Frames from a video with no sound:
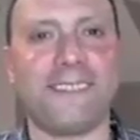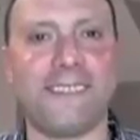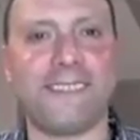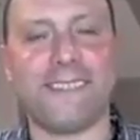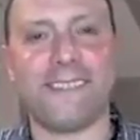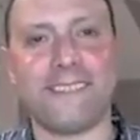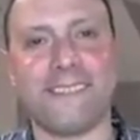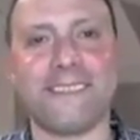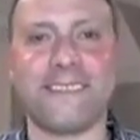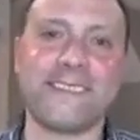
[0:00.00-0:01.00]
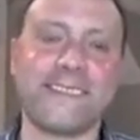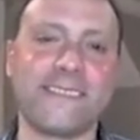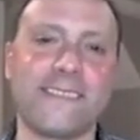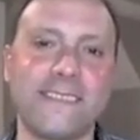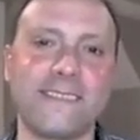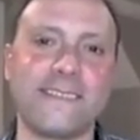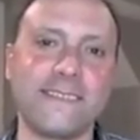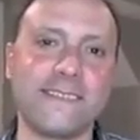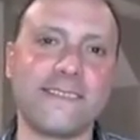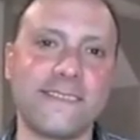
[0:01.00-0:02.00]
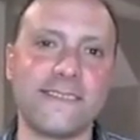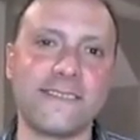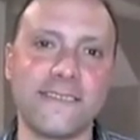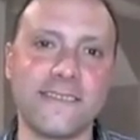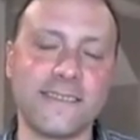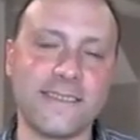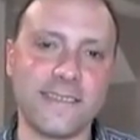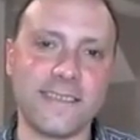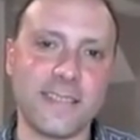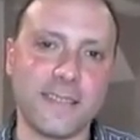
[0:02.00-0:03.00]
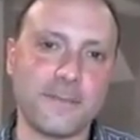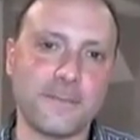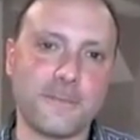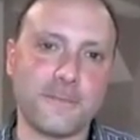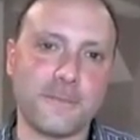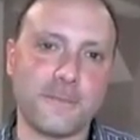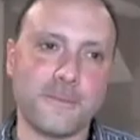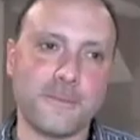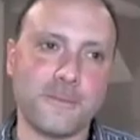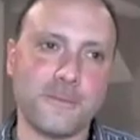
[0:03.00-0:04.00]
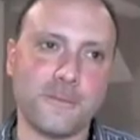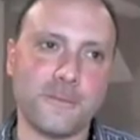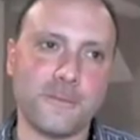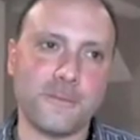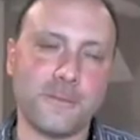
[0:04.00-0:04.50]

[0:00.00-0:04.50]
(silent)